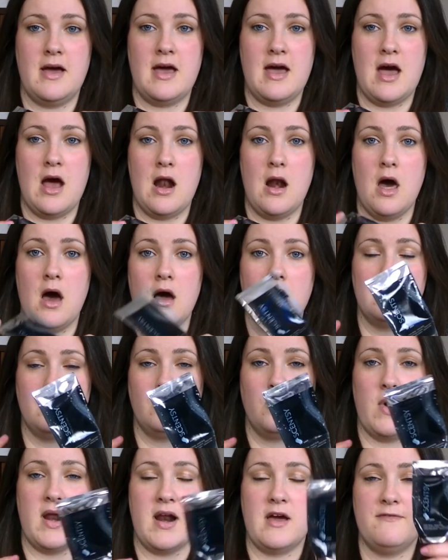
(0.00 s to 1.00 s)
a
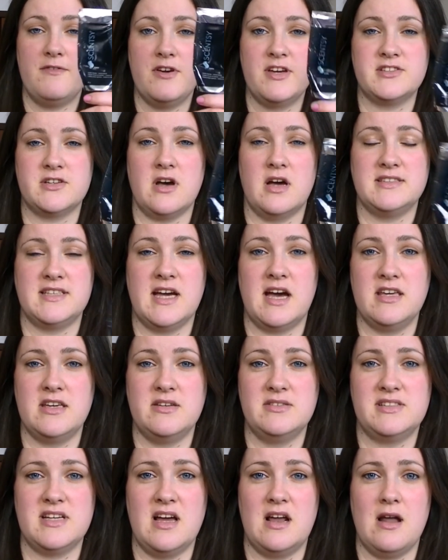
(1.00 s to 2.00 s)
lot. When I first got it, I
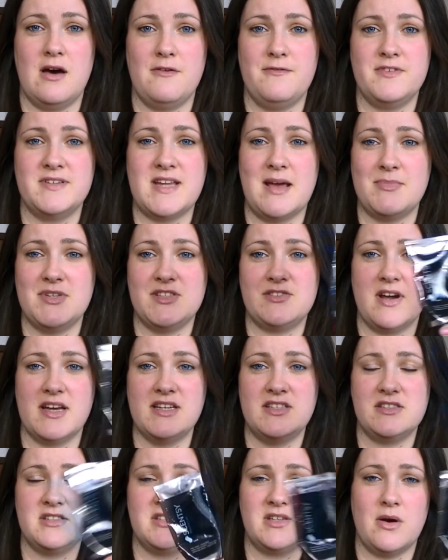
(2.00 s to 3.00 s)
used it a lot for
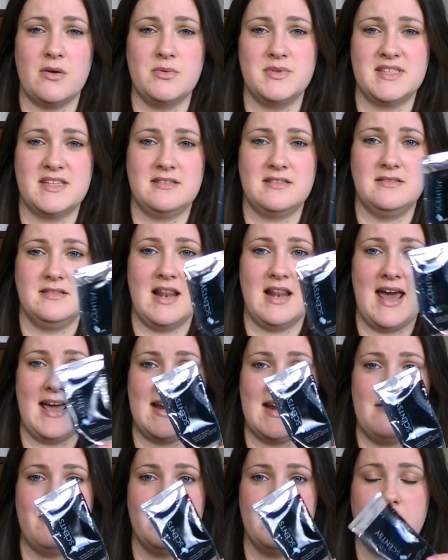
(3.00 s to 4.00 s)
demonstration, so I was
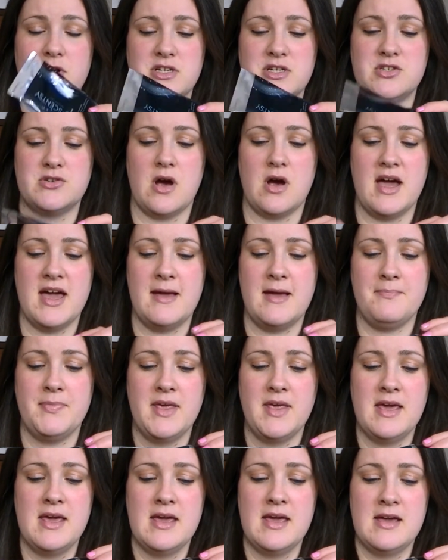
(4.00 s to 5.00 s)
letting everybody try it.
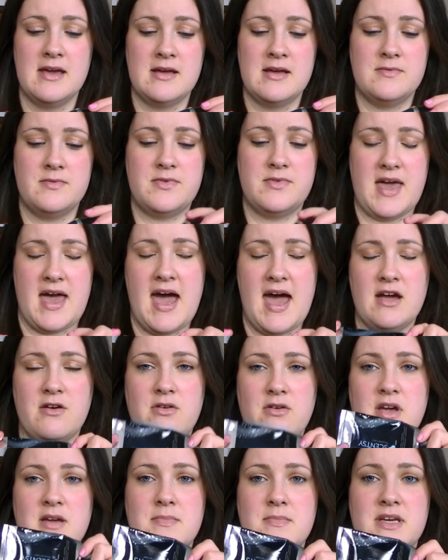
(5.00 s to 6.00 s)
The hand
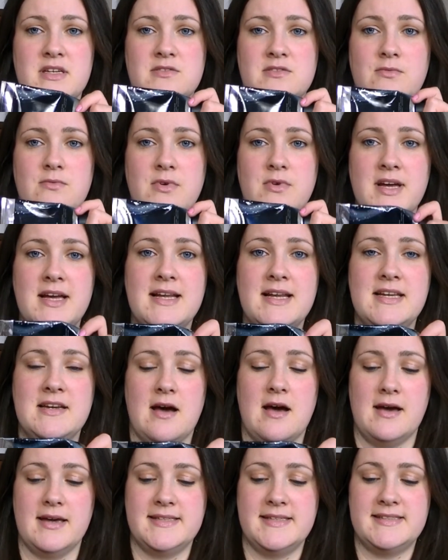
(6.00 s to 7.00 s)
cream is really
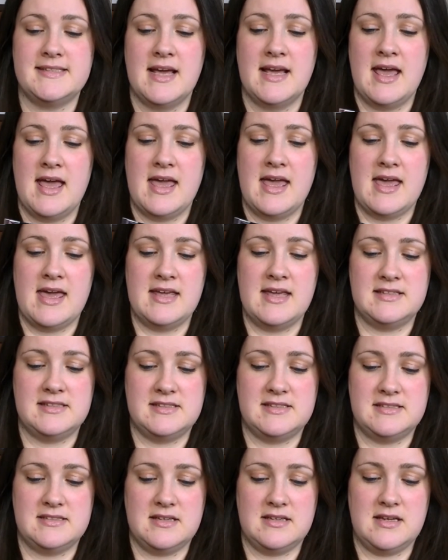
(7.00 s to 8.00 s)
nice.
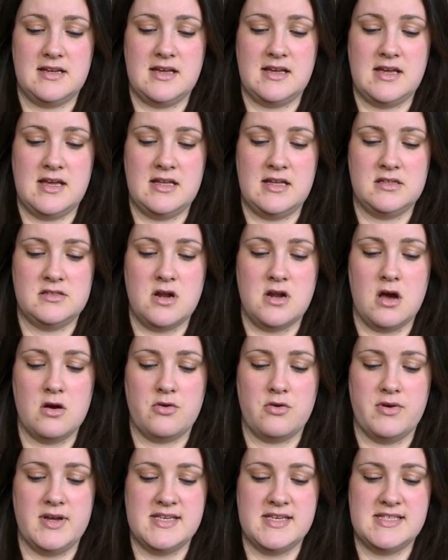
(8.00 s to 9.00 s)
It's it's
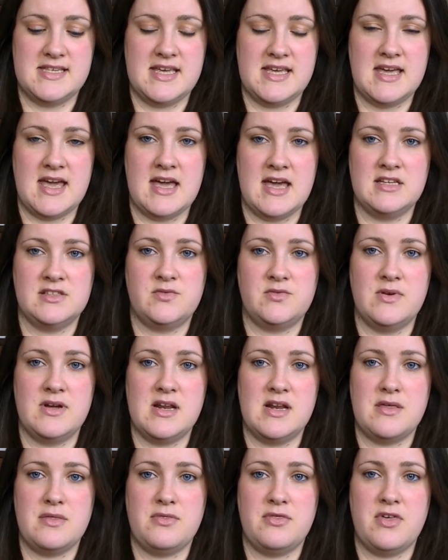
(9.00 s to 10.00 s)
not greasy, it's
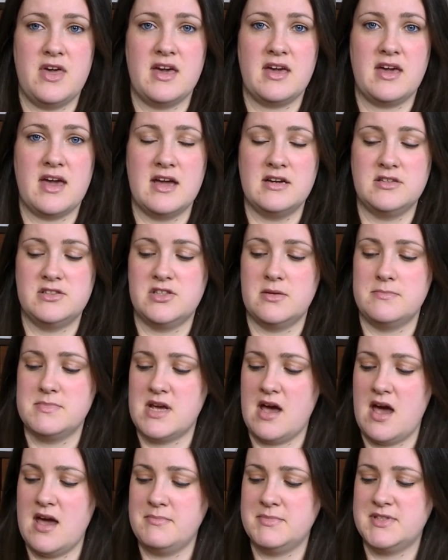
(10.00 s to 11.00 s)
really thick, and
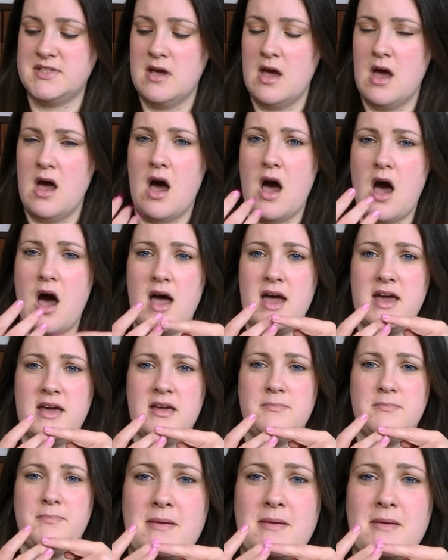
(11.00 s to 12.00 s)
sometimes
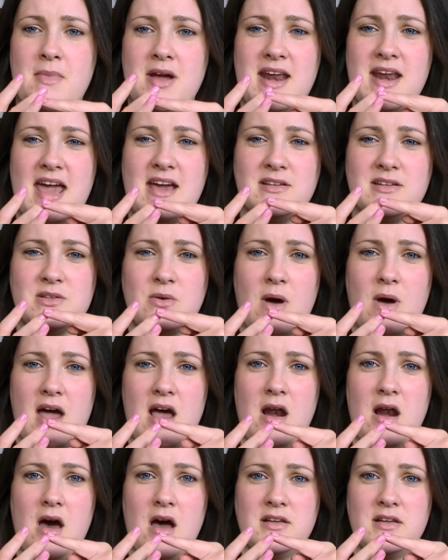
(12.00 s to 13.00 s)
I my nails quite
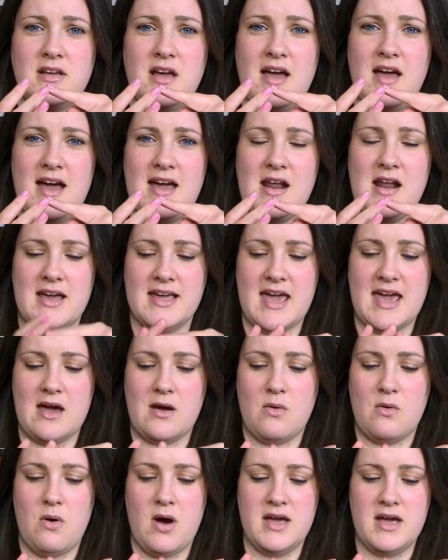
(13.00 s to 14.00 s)
a lot and I
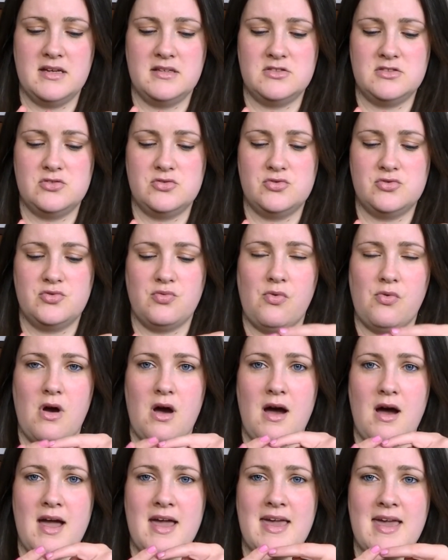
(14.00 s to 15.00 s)
get quite
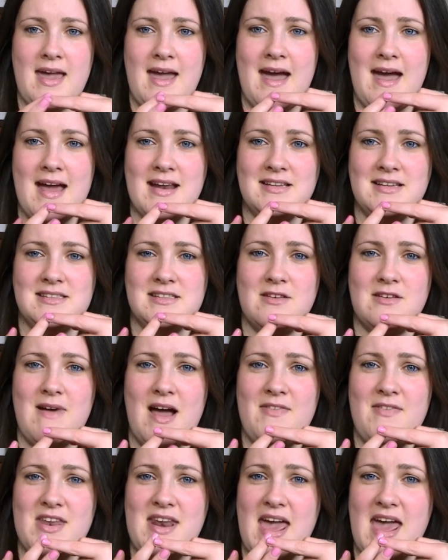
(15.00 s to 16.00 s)
dry hands
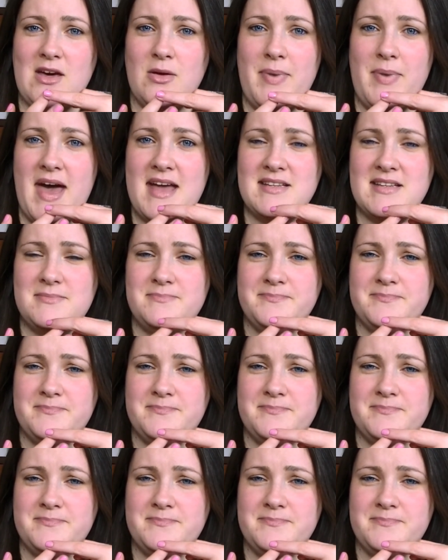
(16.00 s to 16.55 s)
around the nail bed